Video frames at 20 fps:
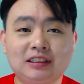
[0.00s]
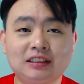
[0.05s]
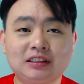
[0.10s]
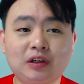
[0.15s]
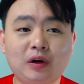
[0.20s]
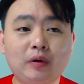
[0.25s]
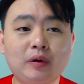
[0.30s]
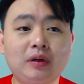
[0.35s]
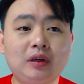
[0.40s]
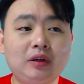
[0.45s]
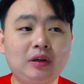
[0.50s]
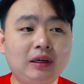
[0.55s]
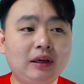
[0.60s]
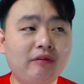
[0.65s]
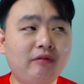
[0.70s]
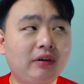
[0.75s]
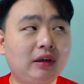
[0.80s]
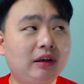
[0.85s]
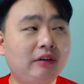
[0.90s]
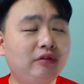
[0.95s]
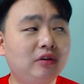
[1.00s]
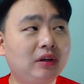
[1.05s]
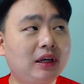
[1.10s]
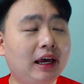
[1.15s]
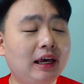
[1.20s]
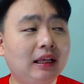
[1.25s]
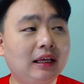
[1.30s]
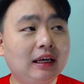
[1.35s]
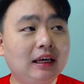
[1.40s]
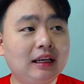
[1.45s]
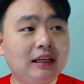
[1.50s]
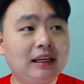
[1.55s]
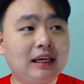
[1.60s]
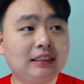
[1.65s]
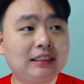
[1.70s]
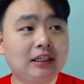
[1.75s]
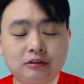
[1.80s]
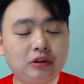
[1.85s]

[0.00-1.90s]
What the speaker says: So if you get, let's say,